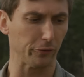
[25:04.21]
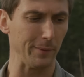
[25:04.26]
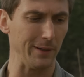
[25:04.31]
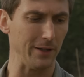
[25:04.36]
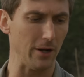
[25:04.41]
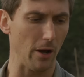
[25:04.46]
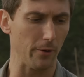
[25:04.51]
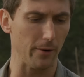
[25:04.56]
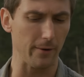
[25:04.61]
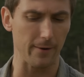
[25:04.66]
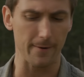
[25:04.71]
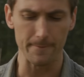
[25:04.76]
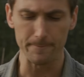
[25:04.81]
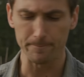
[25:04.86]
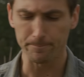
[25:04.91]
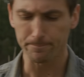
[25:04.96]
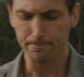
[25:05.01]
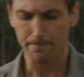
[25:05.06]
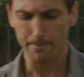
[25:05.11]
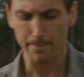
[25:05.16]
be noted
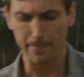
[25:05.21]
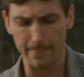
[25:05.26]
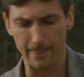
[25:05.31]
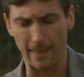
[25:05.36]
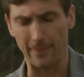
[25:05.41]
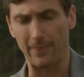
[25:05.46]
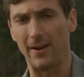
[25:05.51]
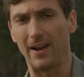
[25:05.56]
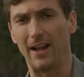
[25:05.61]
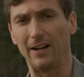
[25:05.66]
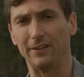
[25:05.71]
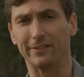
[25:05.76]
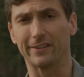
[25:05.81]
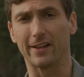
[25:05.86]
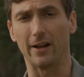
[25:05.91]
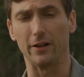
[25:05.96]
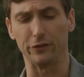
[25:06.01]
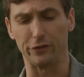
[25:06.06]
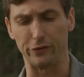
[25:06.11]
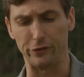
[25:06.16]
that the Knights
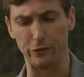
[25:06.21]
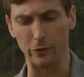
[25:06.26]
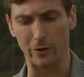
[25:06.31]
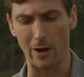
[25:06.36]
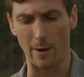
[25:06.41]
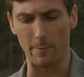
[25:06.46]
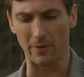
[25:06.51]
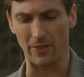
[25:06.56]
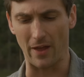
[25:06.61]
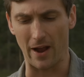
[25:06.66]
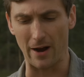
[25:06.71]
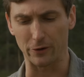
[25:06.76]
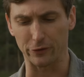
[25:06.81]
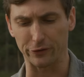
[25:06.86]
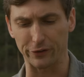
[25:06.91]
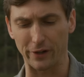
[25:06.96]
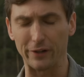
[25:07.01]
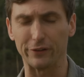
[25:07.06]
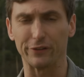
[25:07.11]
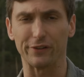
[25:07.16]
guns do come with iron
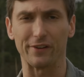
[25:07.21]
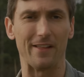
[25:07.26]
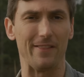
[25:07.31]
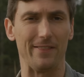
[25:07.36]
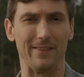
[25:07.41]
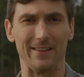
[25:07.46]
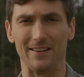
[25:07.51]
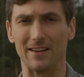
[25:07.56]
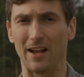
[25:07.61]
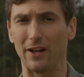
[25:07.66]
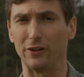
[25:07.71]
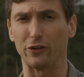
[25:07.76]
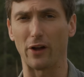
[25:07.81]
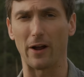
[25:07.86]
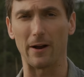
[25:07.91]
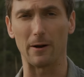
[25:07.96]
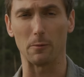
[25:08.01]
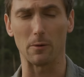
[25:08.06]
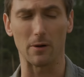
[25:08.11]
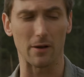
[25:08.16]
sights and the Knights
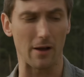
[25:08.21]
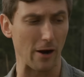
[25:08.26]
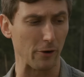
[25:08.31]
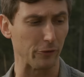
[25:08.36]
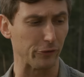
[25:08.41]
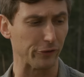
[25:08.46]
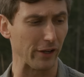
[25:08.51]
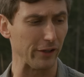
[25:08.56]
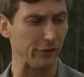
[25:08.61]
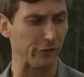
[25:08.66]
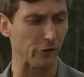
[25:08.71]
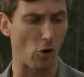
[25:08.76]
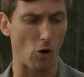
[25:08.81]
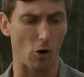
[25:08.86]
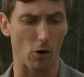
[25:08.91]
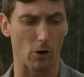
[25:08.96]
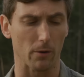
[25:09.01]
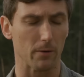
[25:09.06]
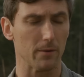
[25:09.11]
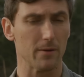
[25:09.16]
iron sights
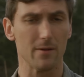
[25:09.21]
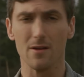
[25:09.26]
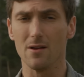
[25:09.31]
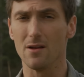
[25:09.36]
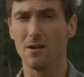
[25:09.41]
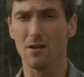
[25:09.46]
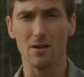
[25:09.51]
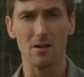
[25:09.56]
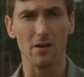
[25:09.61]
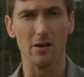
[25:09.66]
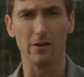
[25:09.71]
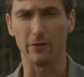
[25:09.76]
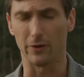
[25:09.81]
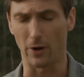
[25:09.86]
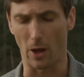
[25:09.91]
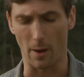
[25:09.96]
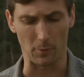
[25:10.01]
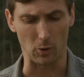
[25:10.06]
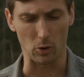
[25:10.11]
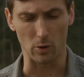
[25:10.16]
are
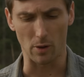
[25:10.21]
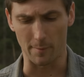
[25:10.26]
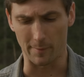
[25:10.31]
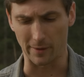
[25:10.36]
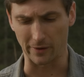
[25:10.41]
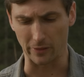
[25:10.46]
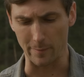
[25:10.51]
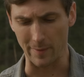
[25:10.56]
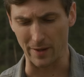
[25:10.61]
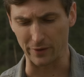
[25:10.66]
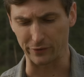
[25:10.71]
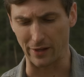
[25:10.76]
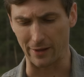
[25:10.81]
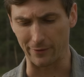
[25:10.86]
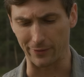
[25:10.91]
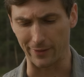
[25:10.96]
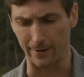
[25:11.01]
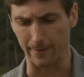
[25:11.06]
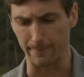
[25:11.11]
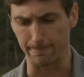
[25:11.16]
phenomenal, among the best
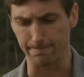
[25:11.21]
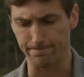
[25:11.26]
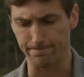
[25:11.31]
out there.